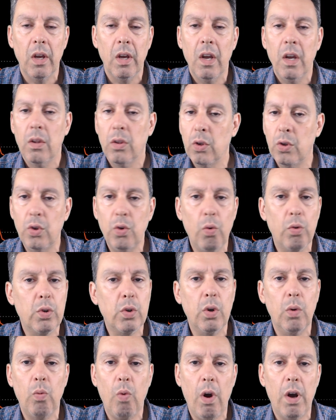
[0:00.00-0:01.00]
the shorts
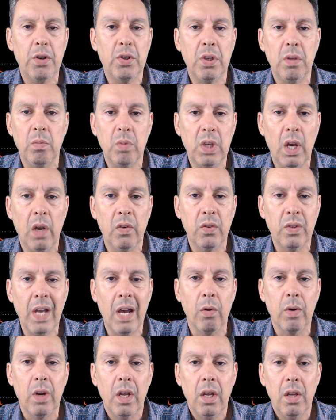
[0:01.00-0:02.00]
could wash themselves
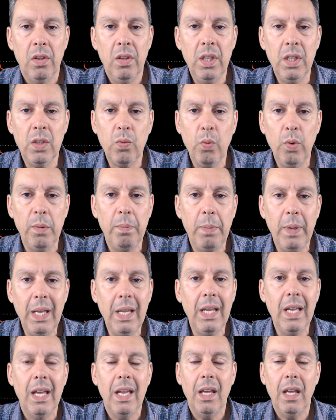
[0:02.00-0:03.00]
out. This would
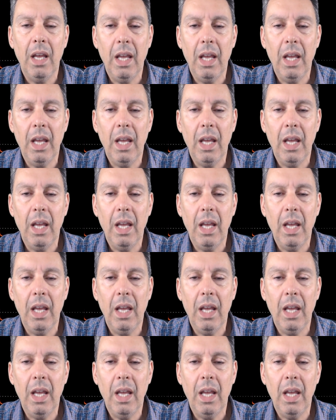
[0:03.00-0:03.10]
be